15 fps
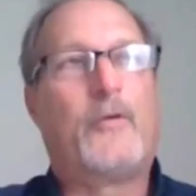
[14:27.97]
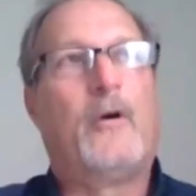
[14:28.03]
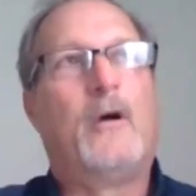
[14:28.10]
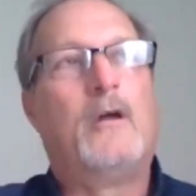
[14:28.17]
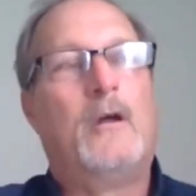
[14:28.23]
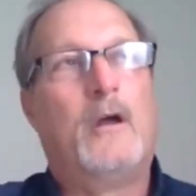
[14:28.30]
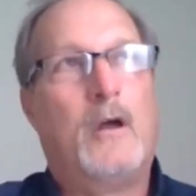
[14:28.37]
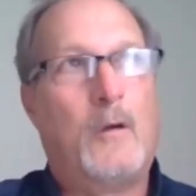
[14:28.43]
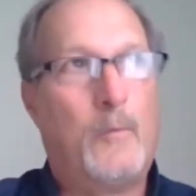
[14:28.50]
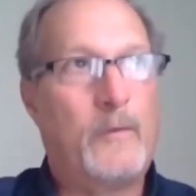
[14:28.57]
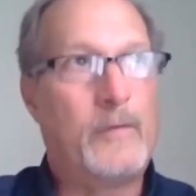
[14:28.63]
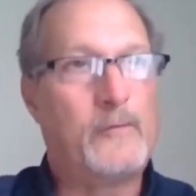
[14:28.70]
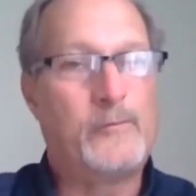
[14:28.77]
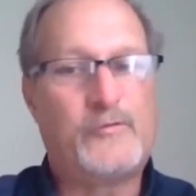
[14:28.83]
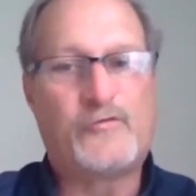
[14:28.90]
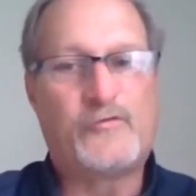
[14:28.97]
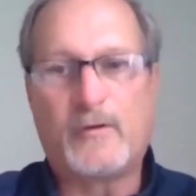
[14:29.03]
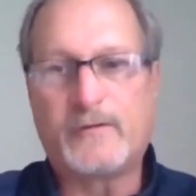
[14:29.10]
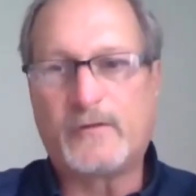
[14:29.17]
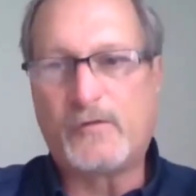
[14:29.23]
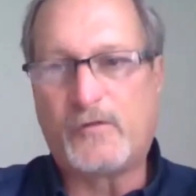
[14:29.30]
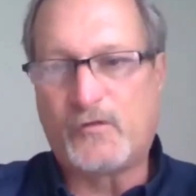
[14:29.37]
thought, uh, with the
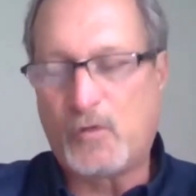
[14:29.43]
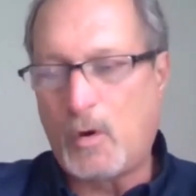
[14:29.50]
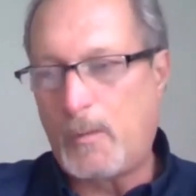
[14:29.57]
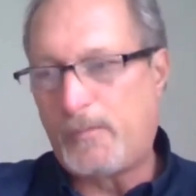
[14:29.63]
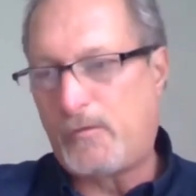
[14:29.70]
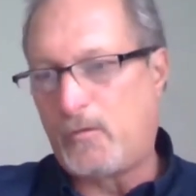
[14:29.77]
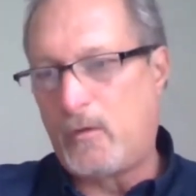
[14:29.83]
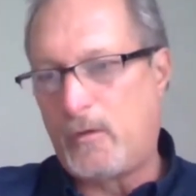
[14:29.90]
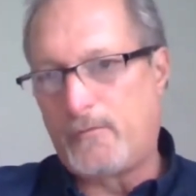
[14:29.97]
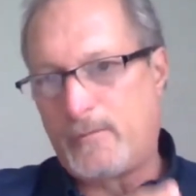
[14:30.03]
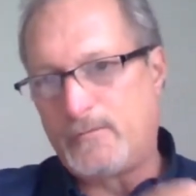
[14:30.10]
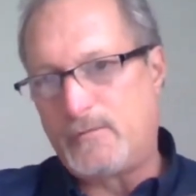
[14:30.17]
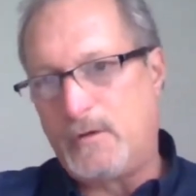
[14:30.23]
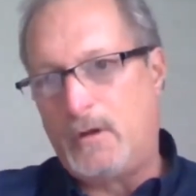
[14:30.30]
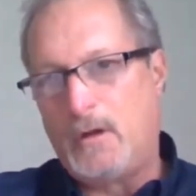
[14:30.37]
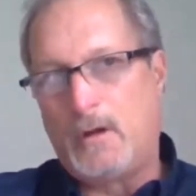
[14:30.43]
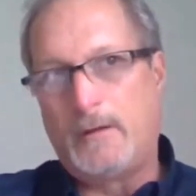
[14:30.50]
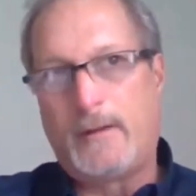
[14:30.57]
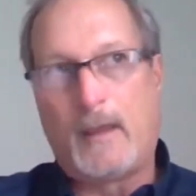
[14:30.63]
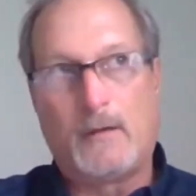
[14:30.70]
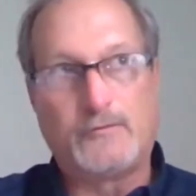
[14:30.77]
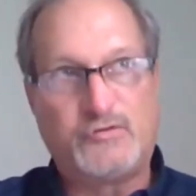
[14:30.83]
restricted scopes going from
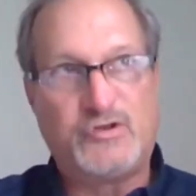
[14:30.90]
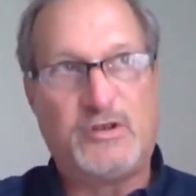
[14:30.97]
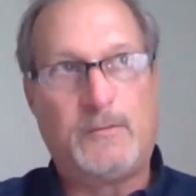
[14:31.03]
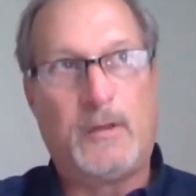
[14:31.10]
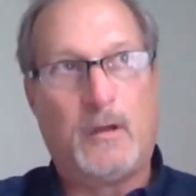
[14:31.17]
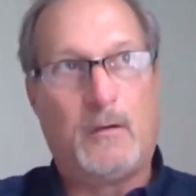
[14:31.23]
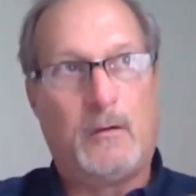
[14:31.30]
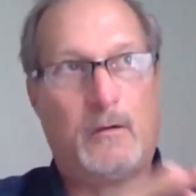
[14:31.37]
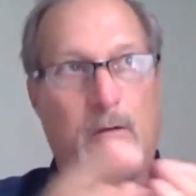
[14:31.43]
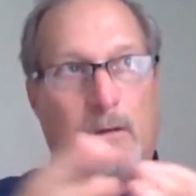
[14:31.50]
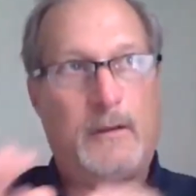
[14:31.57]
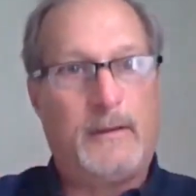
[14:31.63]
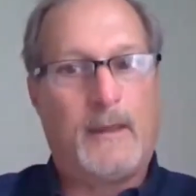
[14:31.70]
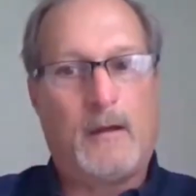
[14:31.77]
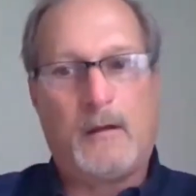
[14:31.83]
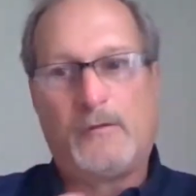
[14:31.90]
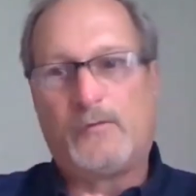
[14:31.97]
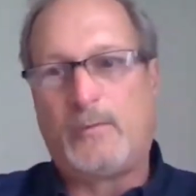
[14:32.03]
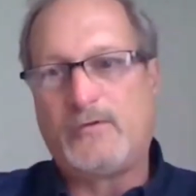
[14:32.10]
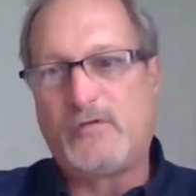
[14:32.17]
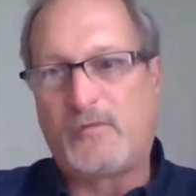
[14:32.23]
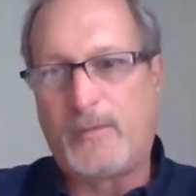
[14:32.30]
uh, now Gmail and now,
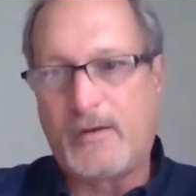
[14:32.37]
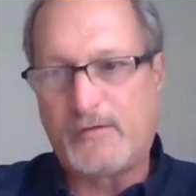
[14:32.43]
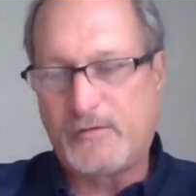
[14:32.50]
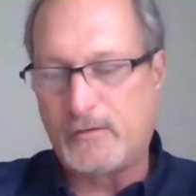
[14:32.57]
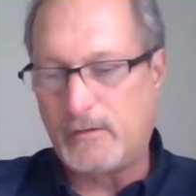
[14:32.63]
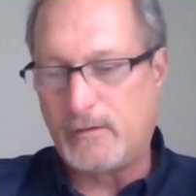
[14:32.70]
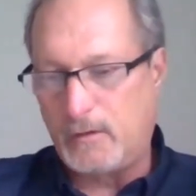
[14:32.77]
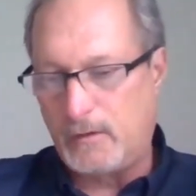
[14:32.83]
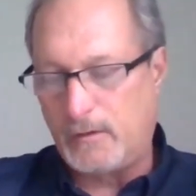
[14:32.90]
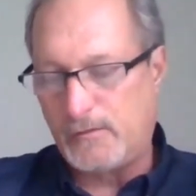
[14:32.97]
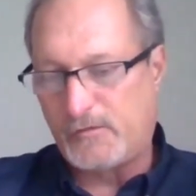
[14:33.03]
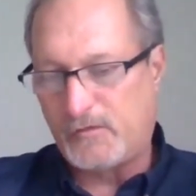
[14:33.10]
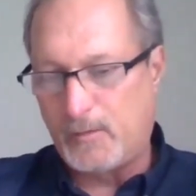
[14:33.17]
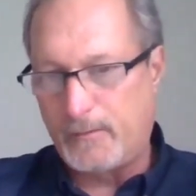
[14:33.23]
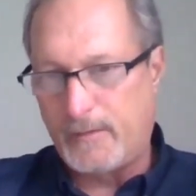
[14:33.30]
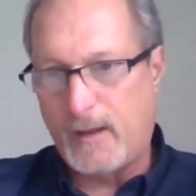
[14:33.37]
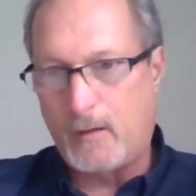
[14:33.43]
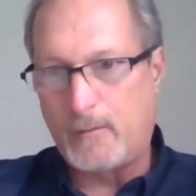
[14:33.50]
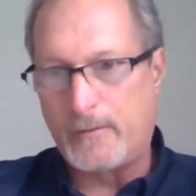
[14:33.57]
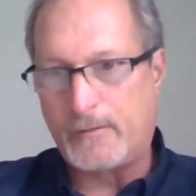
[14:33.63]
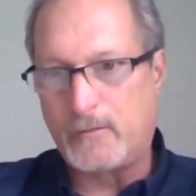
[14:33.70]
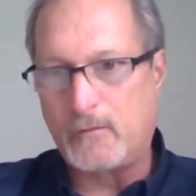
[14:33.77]
as we just mentioned, there's some
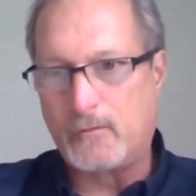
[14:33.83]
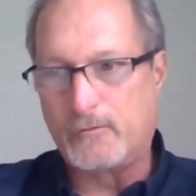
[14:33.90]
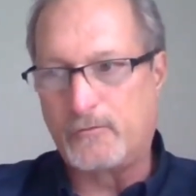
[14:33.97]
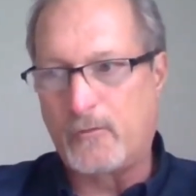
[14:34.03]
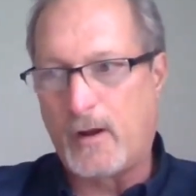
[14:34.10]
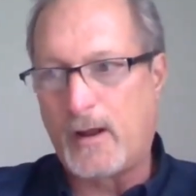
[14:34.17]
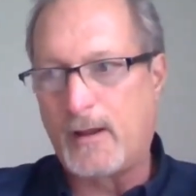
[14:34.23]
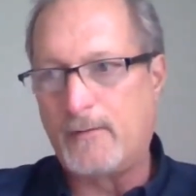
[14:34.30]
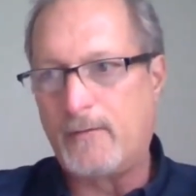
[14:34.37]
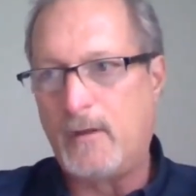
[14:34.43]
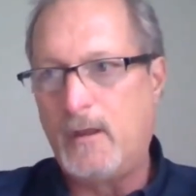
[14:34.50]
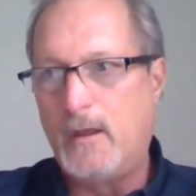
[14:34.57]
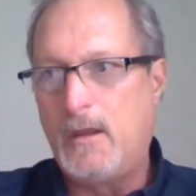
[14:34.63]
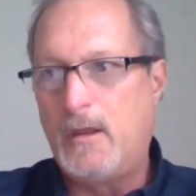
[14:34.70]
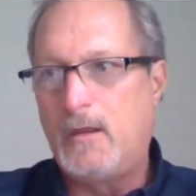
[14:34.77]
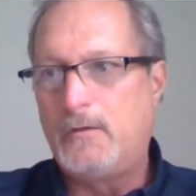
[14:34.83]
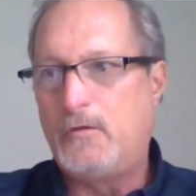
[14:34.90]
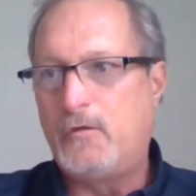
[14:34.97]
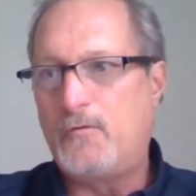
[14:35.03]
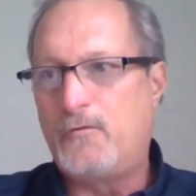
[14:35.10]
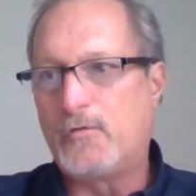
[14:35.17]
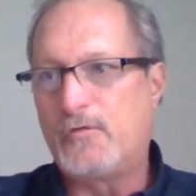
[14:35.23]
now with Google Drive,
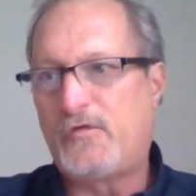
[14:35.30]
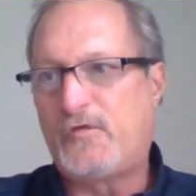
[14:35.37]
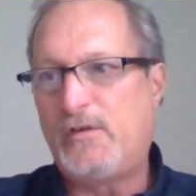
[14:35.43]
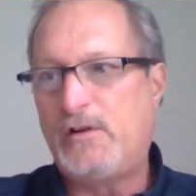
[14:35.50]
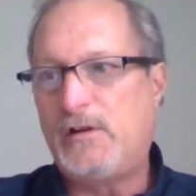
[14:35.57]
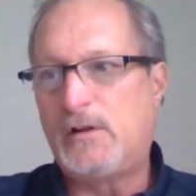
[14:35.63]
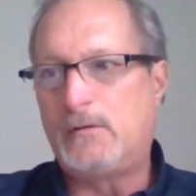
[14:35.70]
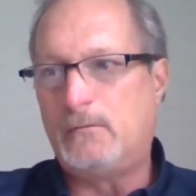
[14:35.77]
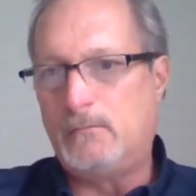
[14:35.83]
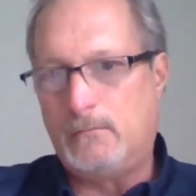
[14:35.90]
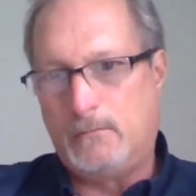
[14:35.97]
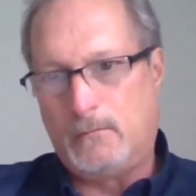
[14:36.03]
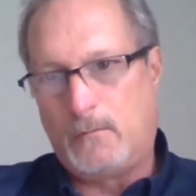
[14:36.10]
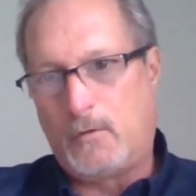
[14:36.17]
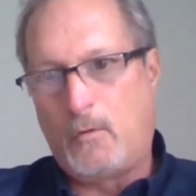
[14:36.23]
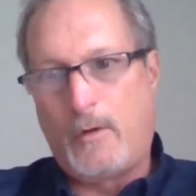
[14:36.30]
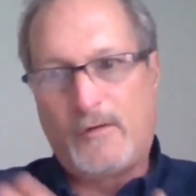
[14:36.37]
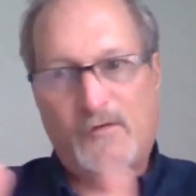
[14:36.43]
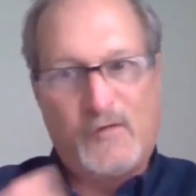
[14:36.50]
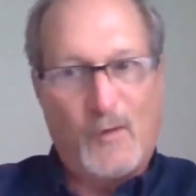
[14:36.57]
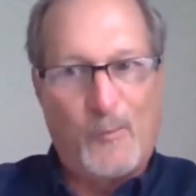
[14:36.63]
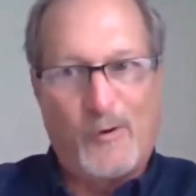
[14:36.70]
you foresee it
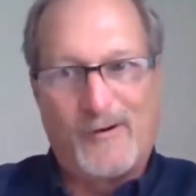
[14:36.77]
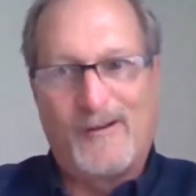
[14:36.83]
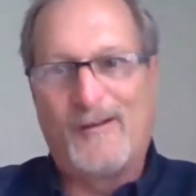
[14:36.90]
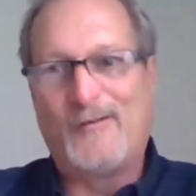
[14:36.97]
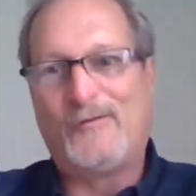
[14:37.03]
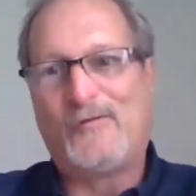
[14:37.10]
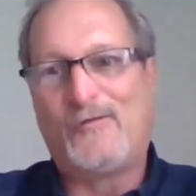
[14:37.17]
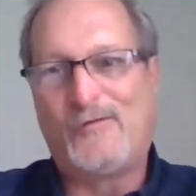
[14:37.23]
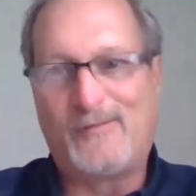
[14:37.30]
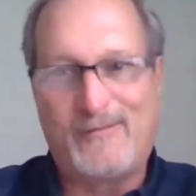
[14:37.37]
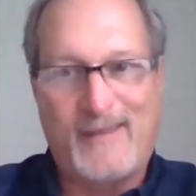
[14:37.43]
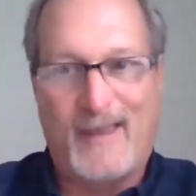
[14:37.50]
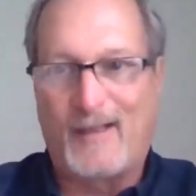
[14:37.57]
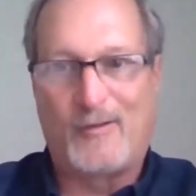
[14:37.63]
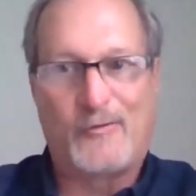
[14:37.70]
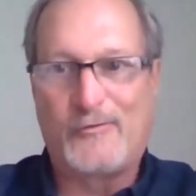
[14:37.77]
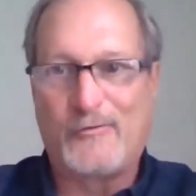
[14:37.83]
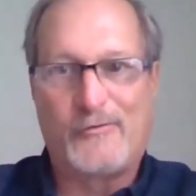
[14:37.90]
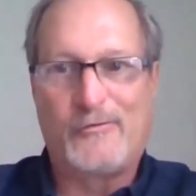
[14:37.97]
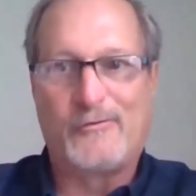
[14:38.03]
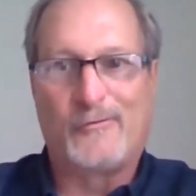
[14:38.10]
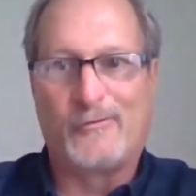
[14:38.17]
going somewhere else,
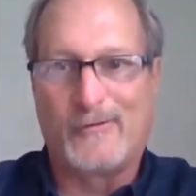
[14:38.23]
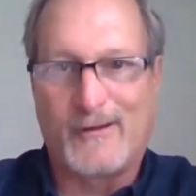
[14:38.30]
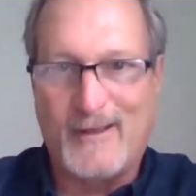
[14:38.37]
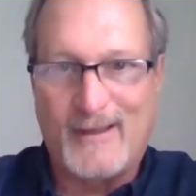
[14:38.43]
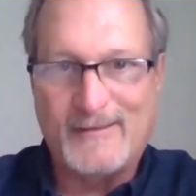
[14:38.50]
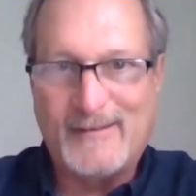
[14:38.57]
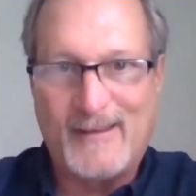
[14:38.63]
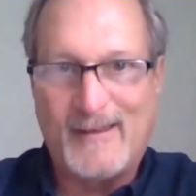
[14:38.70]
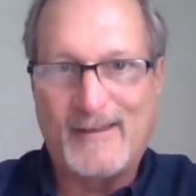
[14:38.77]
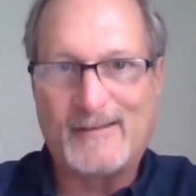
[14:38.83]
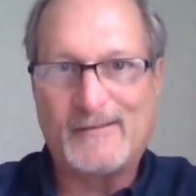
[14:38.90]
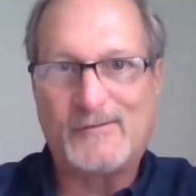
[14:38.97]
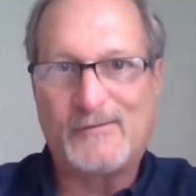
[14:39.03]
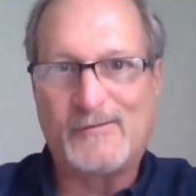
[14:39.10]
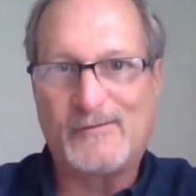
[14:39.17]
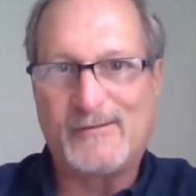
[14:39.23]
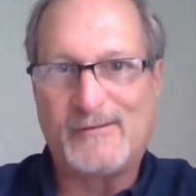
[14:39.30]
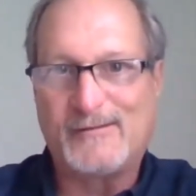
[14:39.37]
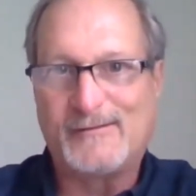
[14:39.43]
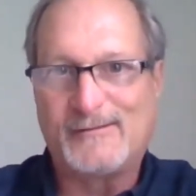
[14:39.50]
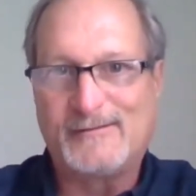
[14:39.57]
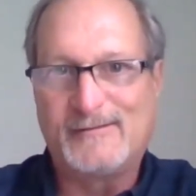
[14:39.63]
calendar or contacts?
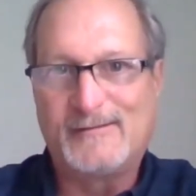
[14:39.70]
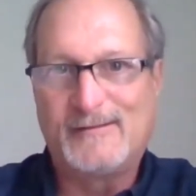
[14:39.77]
Uh,